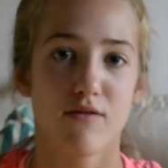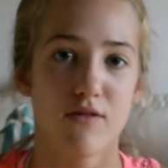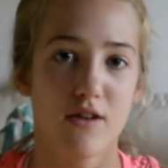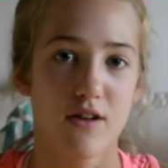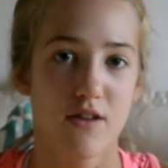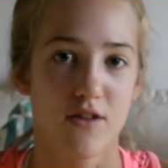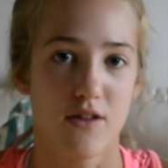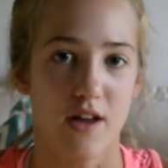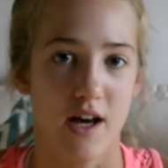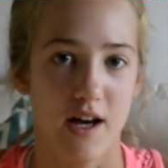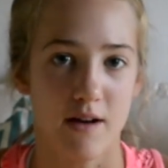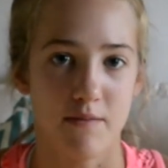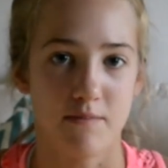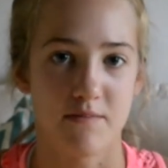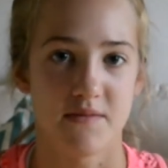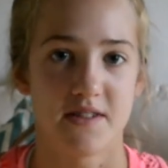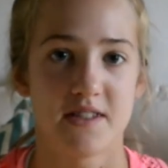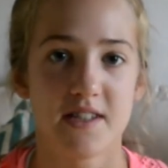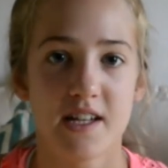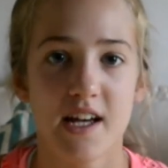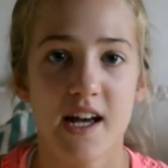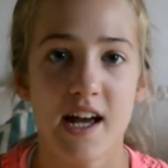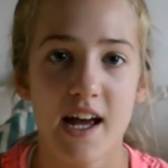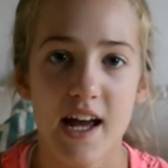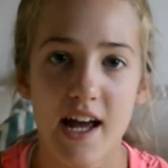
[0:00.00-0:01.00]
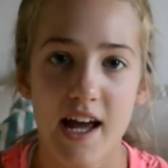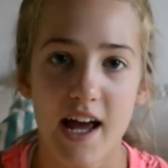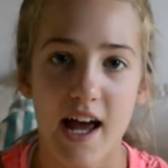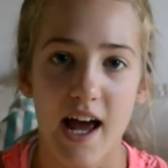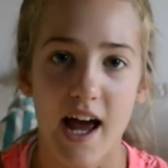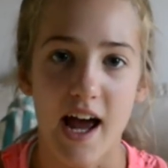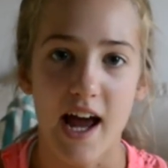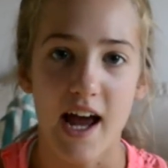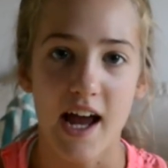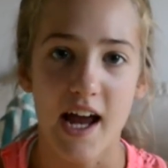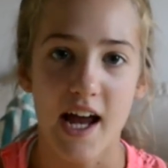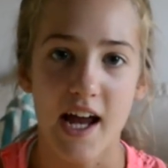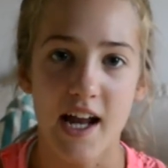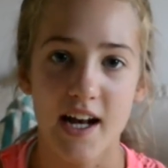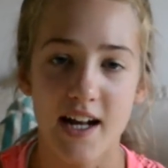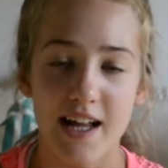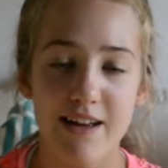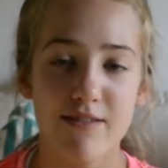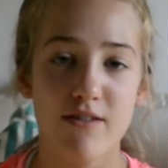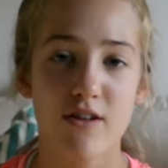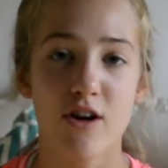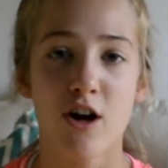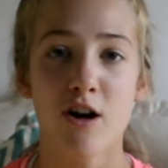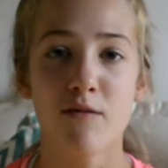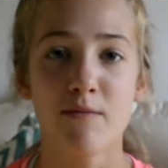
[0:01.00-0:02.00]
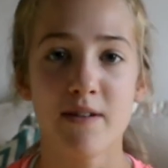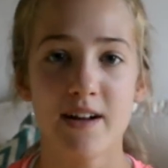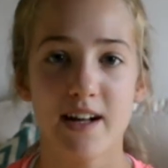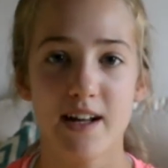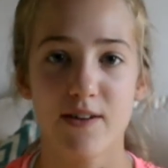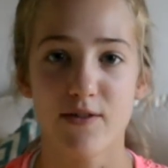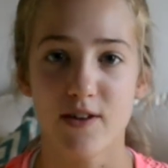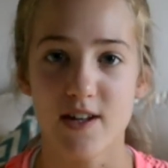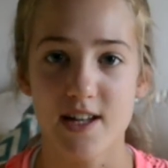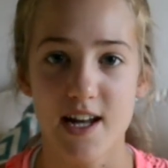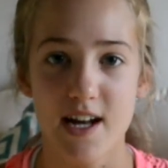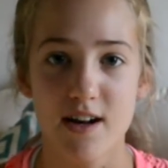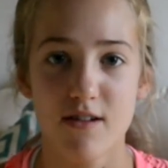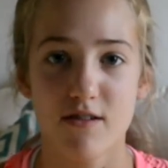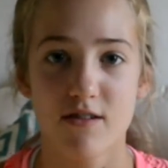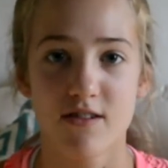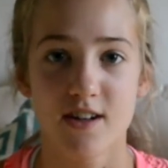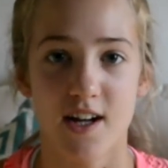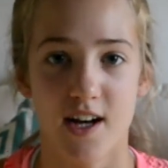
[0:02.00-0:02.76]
your thumbs, and leave a comment if you did it or